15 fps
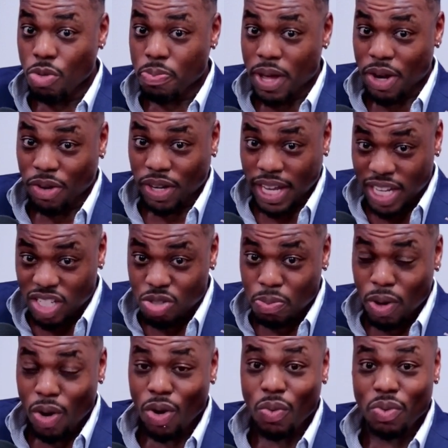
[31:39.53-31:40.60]
Ruth Bader
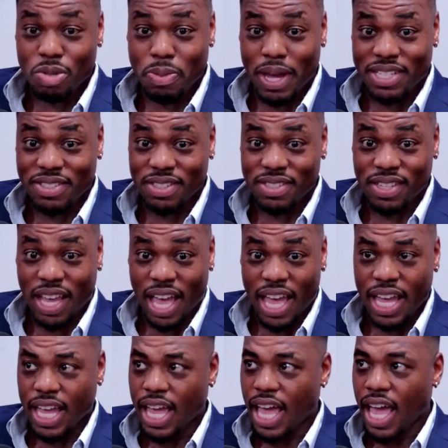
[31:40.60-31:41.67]
Ginsburg was basically
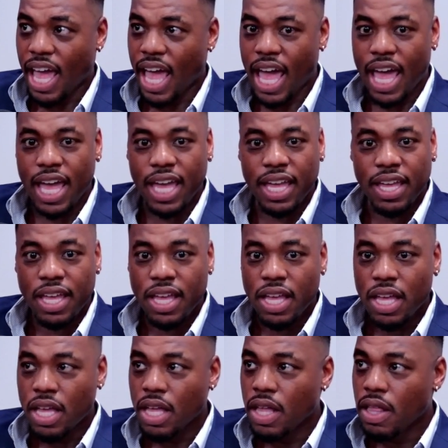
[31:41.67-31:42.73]
saying, hey,
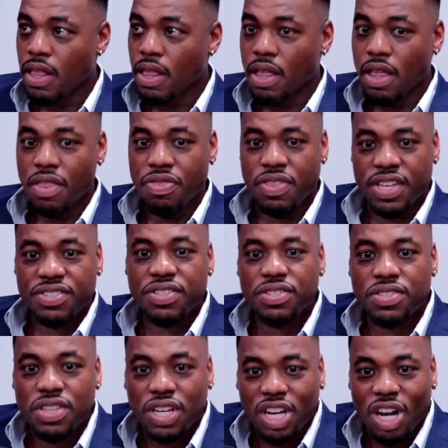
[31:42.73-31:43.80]
this
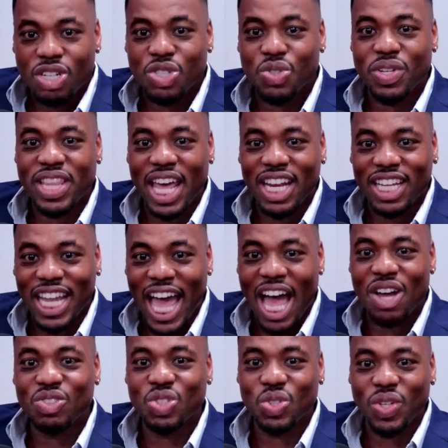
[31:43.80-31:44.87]
is the country that
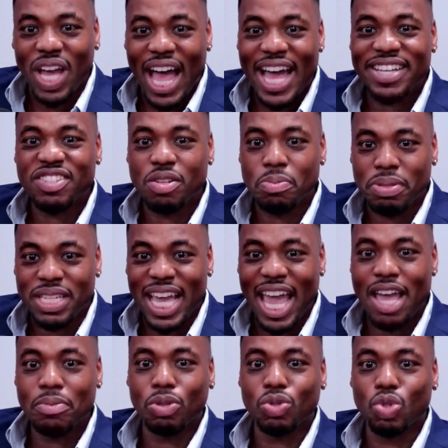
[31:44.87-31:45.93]
allowed you guys to be
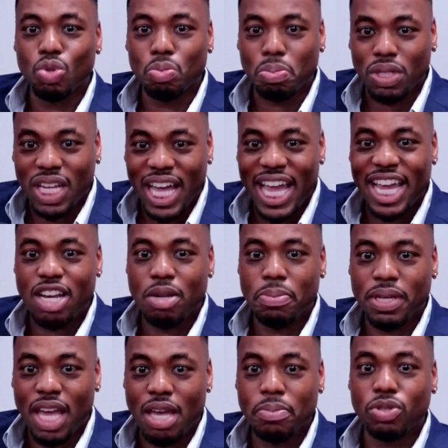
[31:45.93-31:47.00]
able to play and to
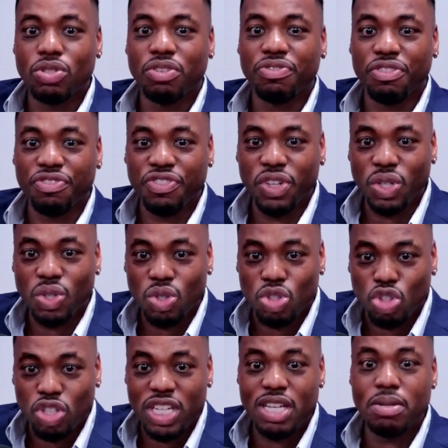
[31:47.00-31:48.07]
be able to fulfill your
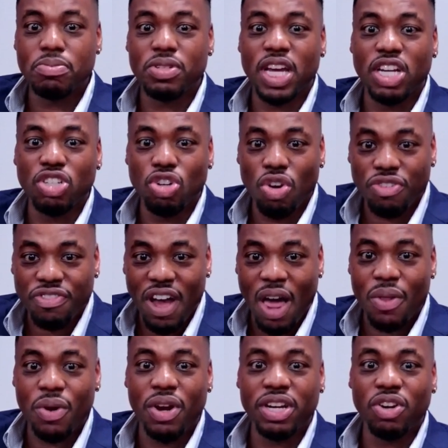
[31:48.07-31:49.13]
dreams, and your
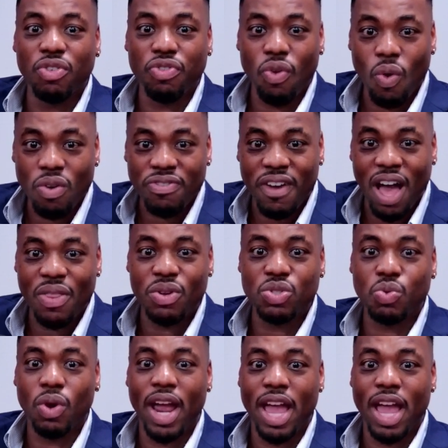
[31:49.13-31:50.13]
father and your forefathers